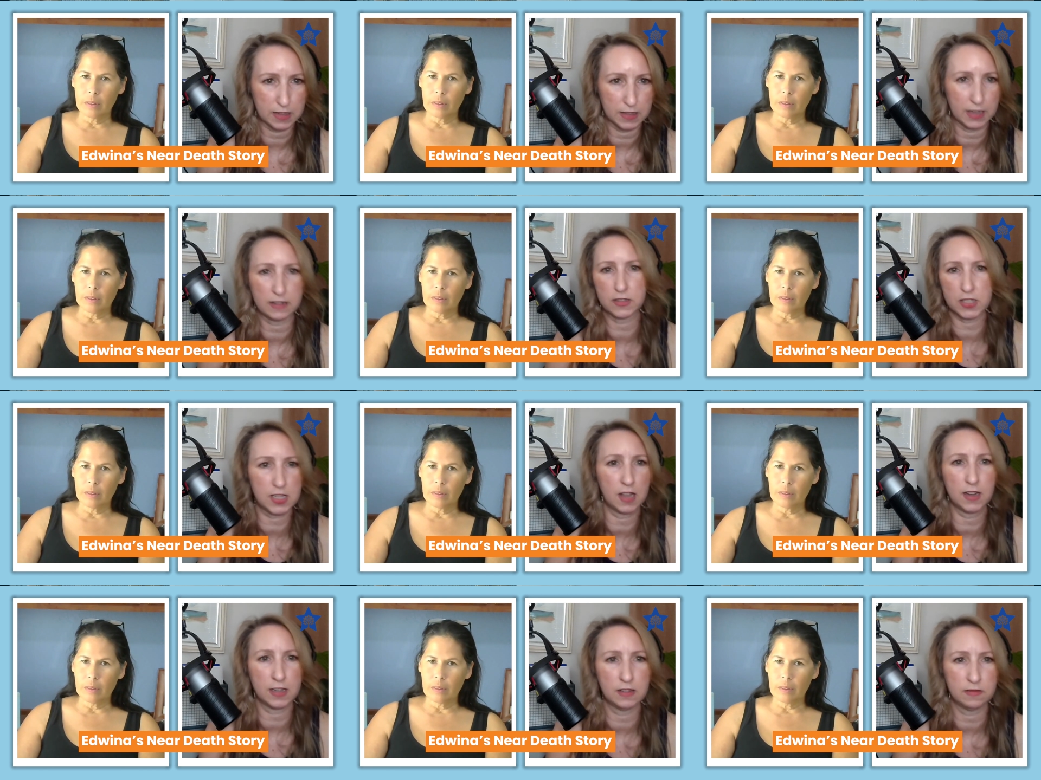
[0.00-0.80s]
Speaker 1: Like
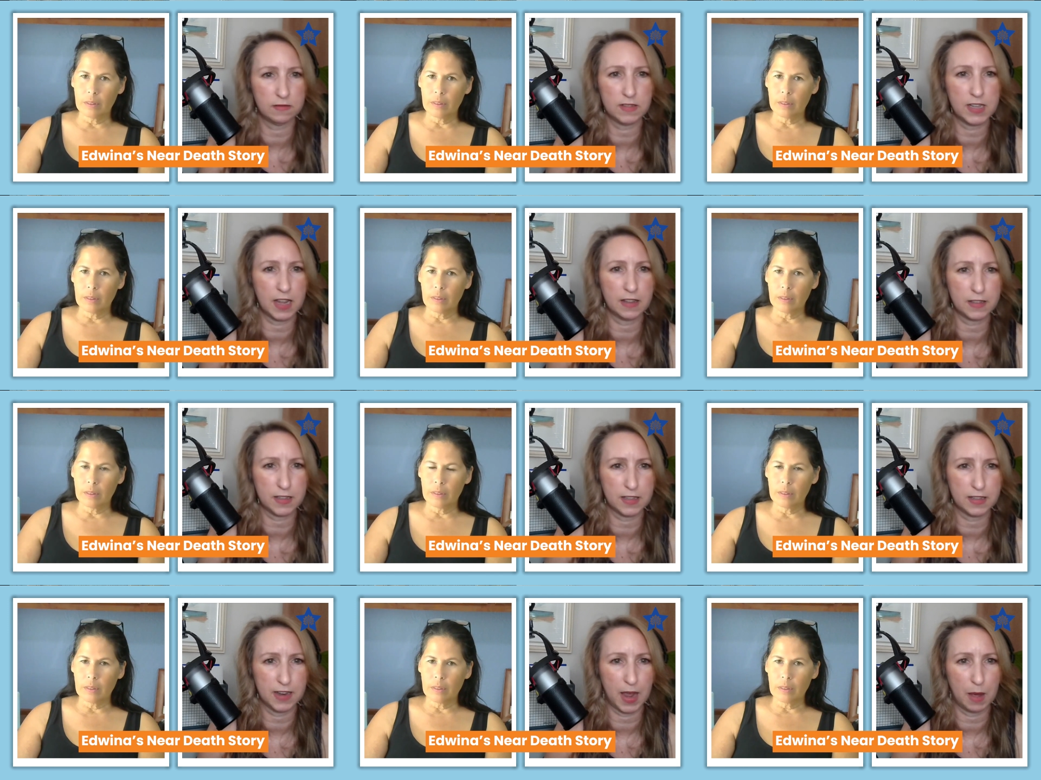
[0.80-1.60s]
sudden death
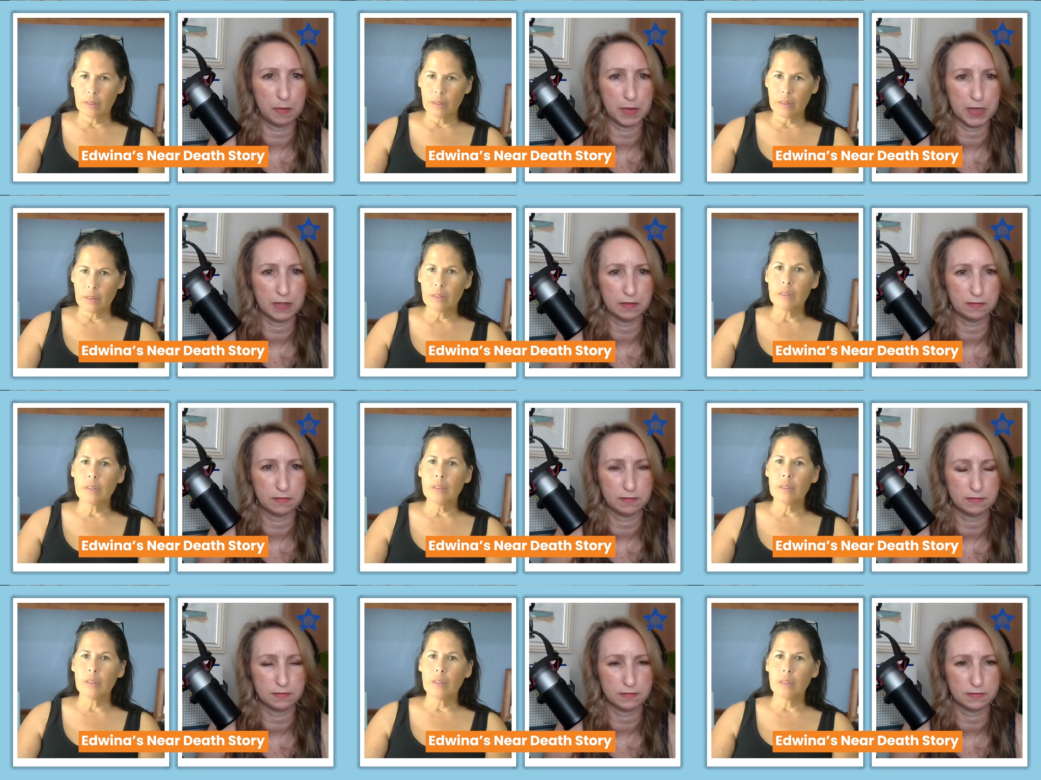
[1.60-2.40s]
can happen
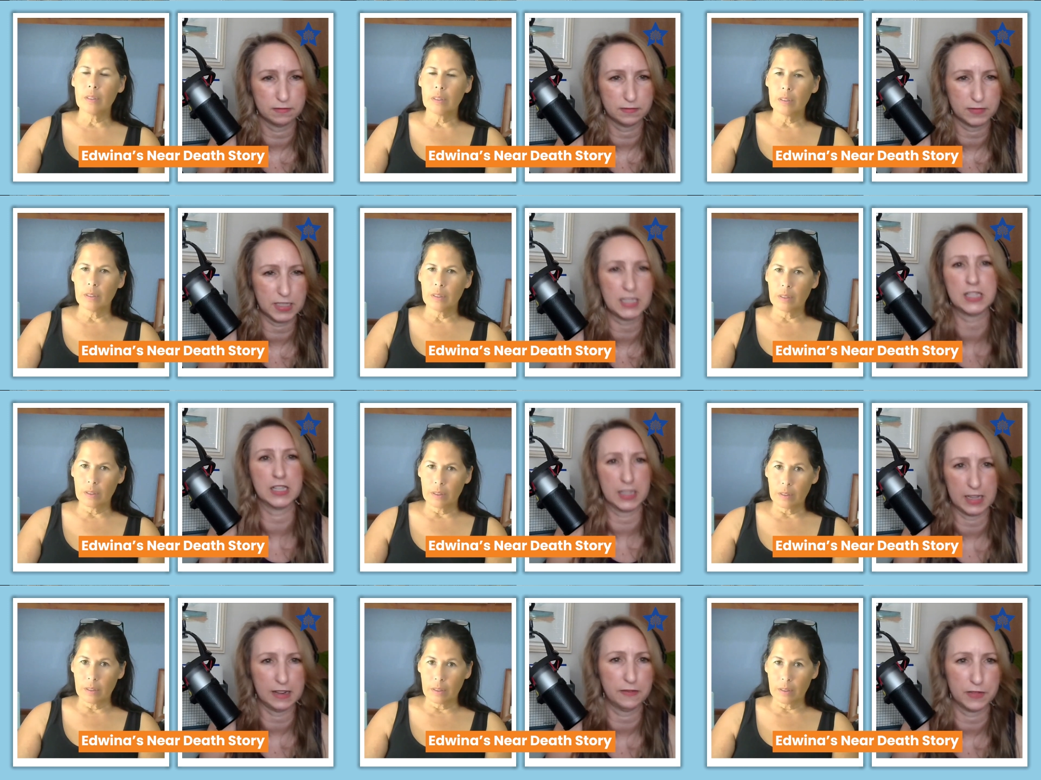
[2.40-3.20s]

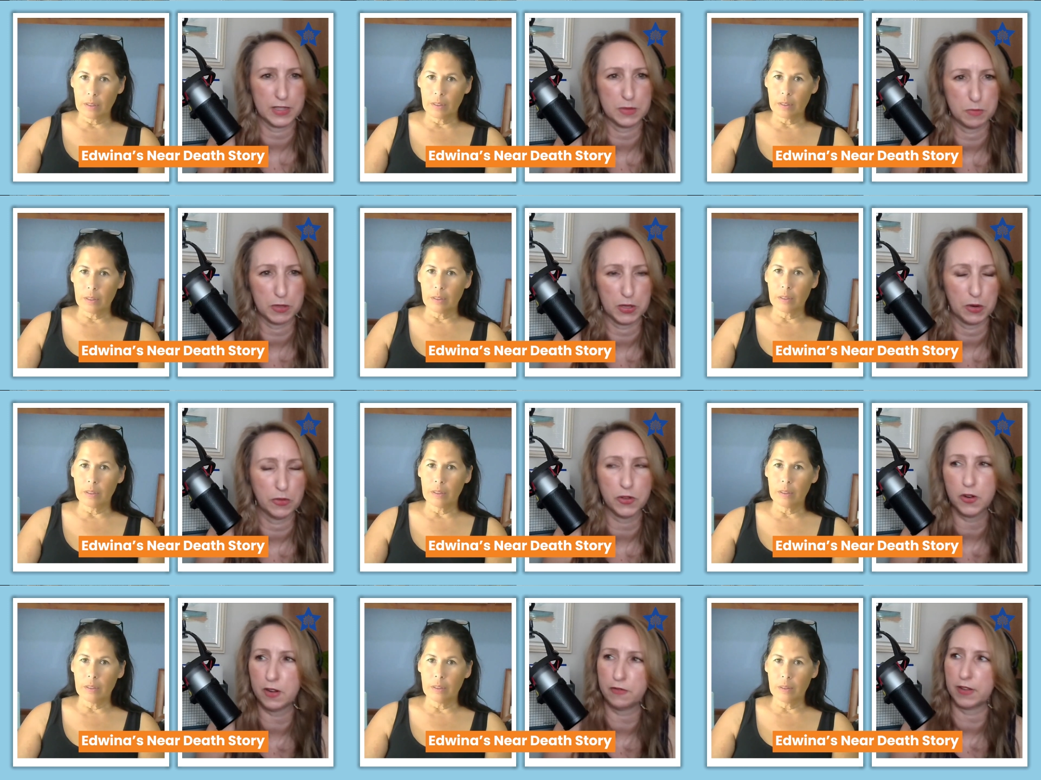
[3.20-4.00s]
easily if it's below
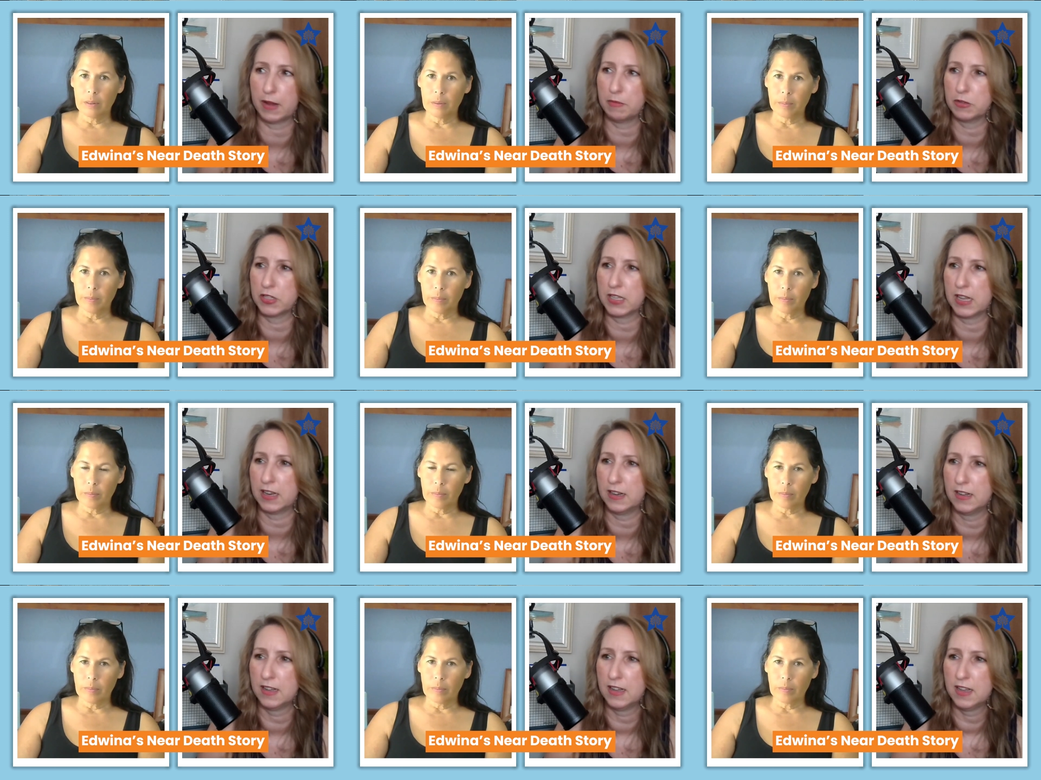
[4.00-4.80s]
35%.
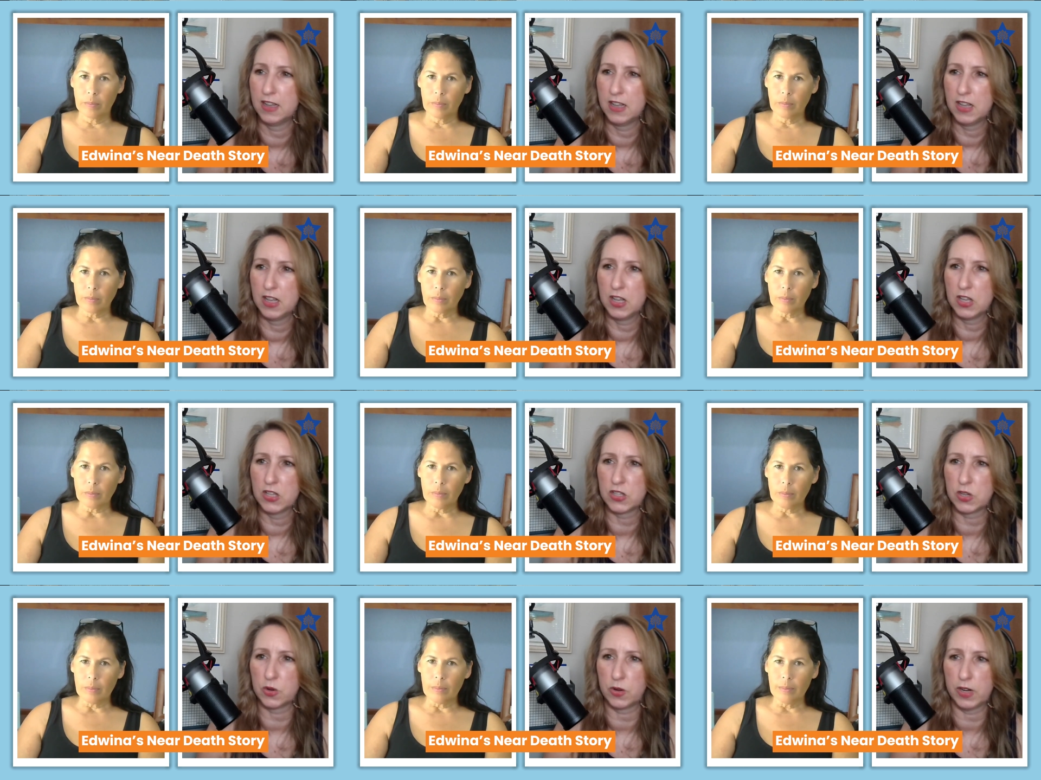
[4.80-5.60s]

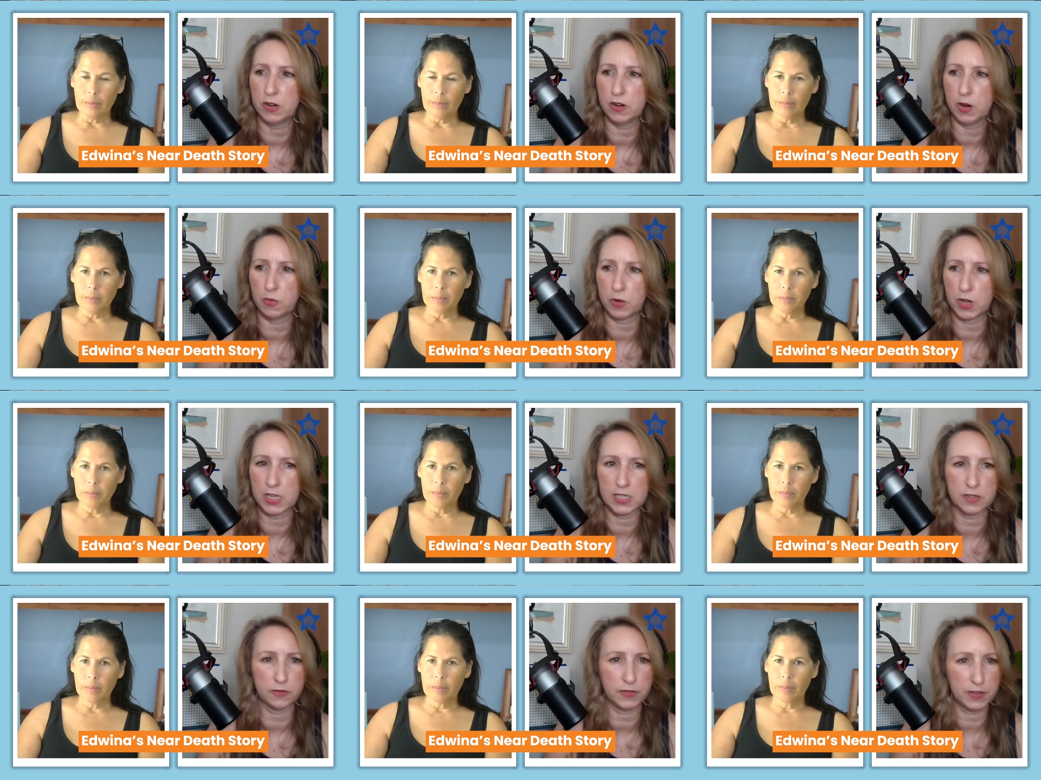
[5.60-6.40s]
So here I
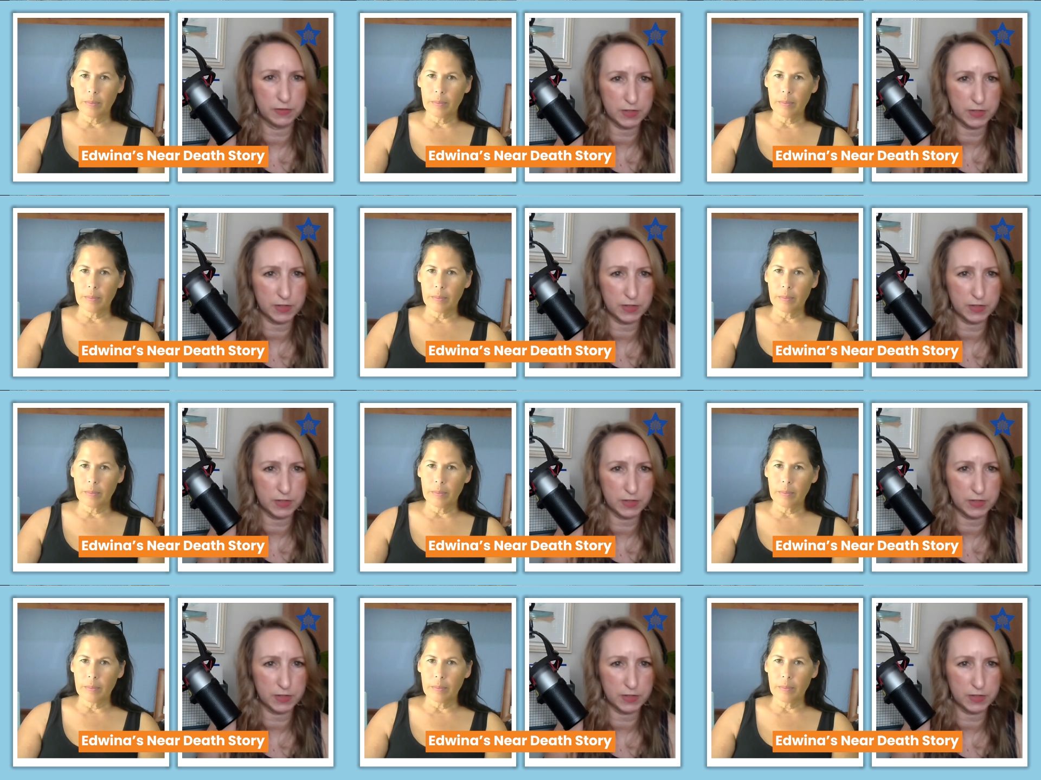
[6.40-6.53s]
was at